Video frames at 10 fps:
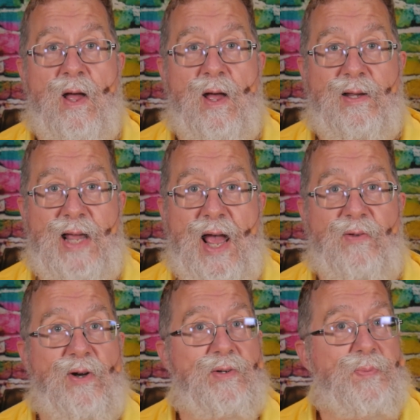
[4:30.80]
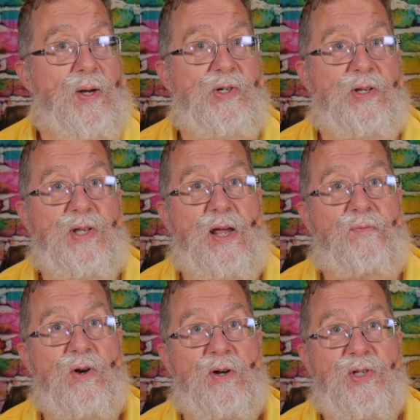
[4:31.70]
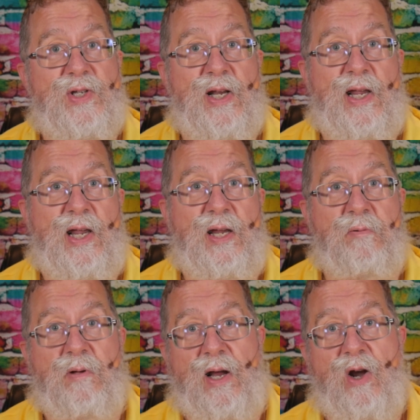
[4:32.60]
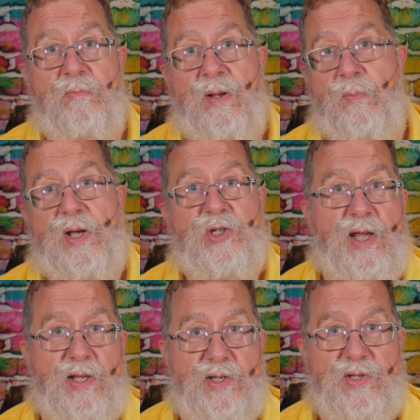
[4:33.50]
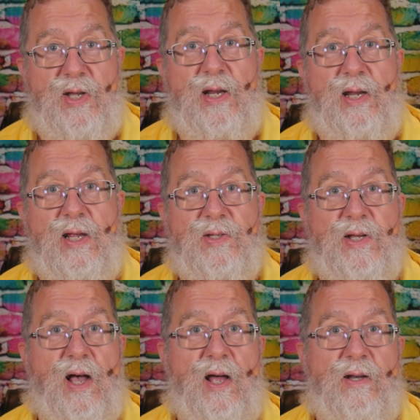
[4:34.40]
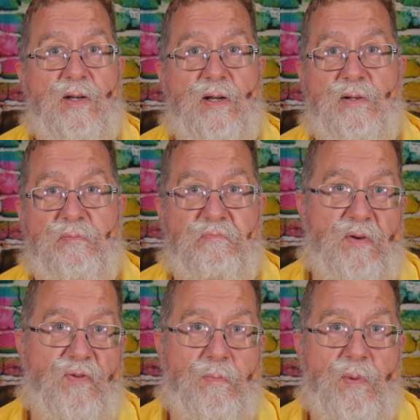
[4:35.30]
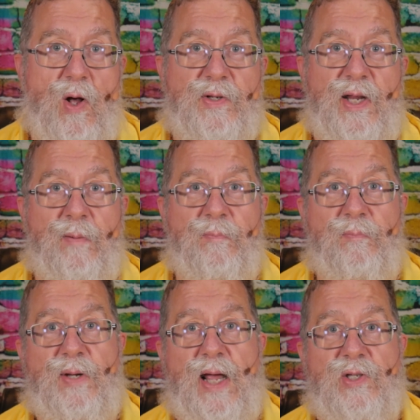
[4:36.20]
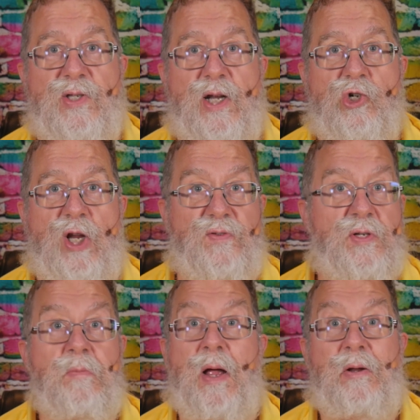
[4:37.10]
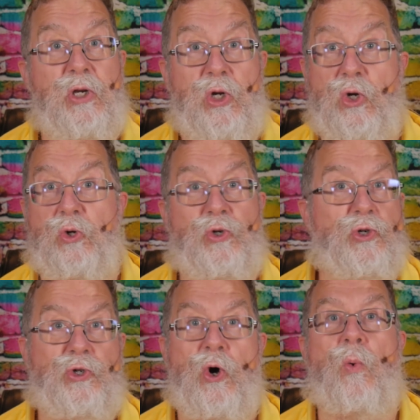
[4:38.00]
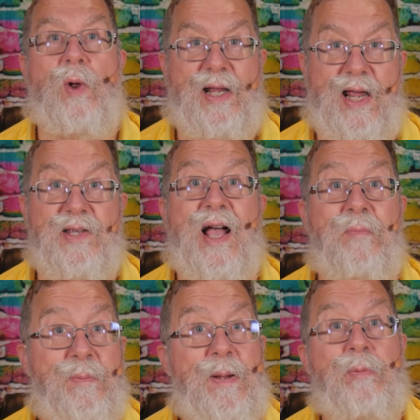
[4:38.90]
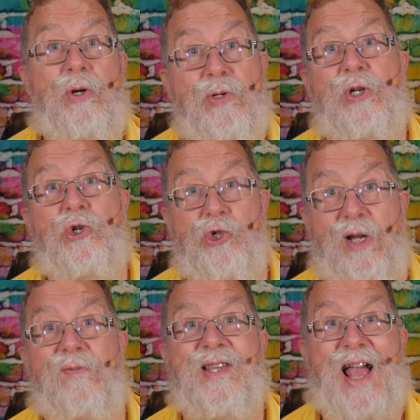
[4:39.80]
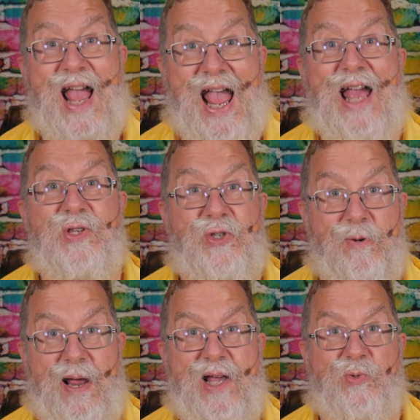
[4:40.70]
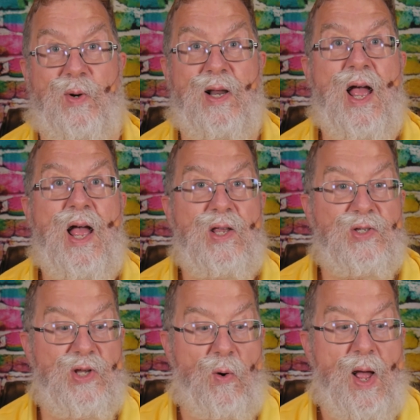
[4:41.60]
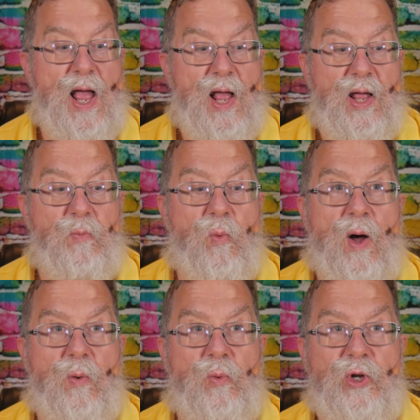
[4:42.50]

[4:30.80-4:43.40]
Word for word: gathered especially say if you're in a city like here in the midwest kansas city has got uh, a football team kansas city chiefs you don't want to guess how many people are using chiefs as their password so what you